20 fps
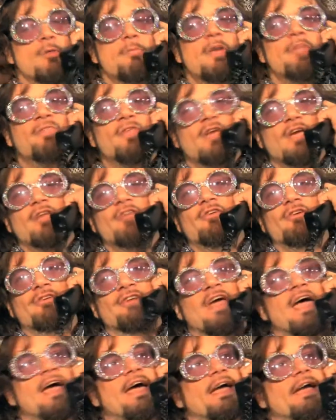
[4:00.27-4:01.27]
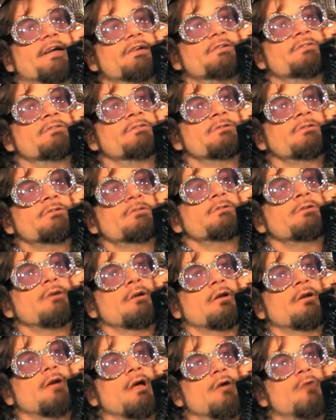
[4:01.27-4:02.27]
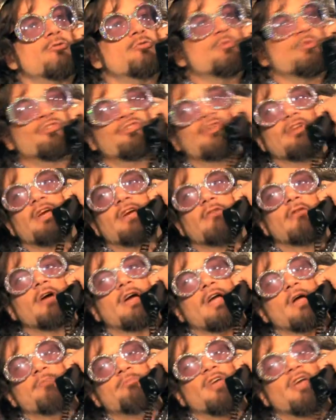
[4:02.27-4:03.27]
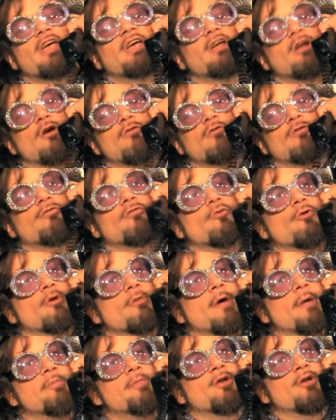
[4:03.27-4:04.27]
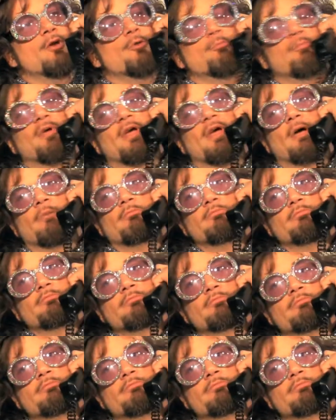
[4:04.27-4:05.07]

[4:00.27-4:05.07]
we met the other day. I was with Slick Rick. I'm taking over for him. I'm the new pimp.